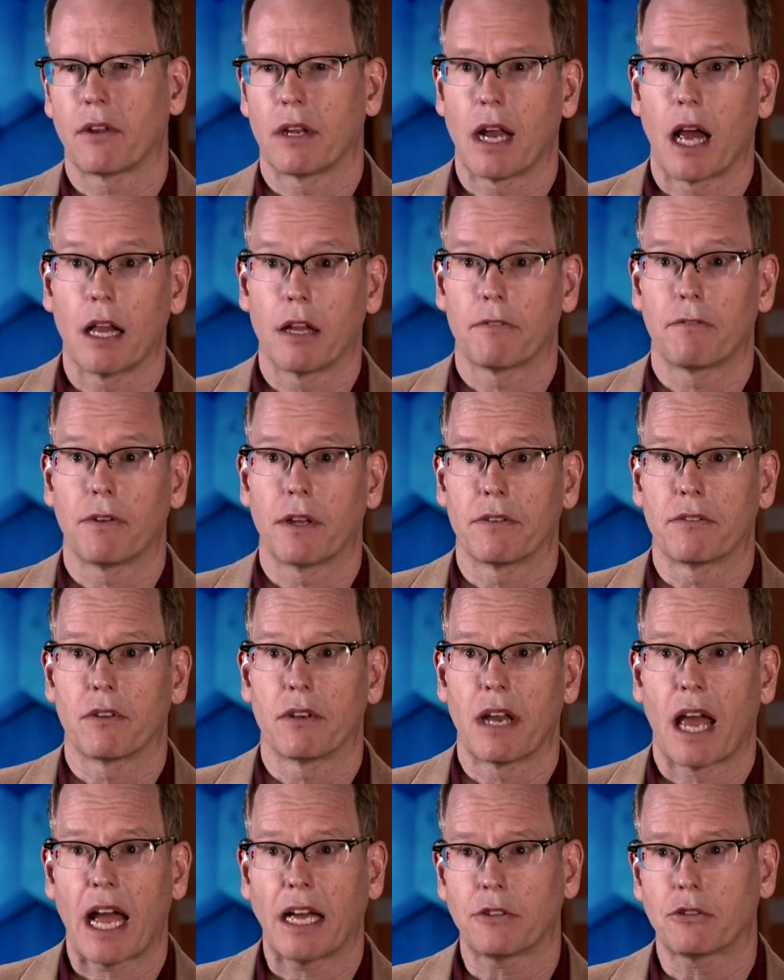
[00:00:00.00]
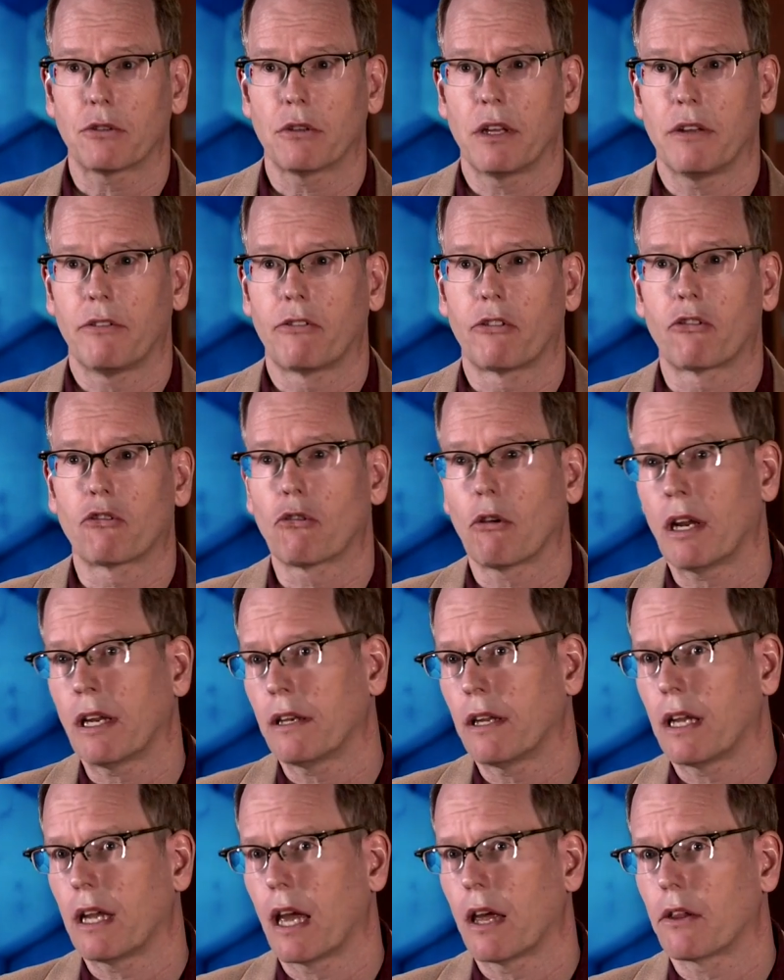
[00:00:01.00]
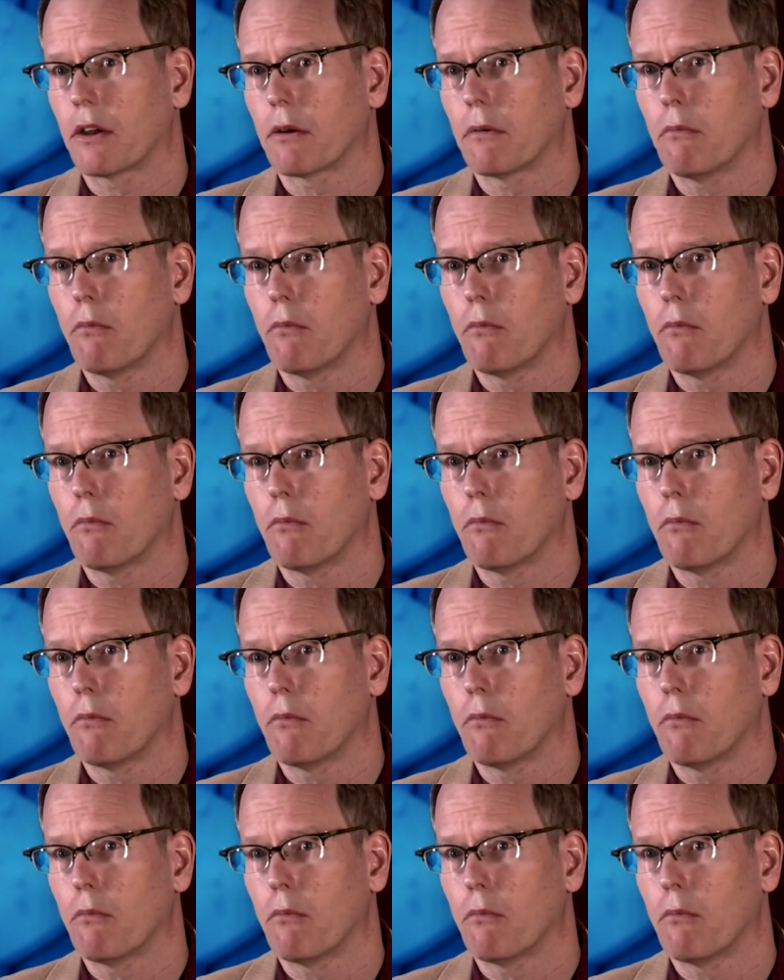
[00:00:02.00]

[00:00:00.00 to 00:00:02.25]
and elephants naturally string together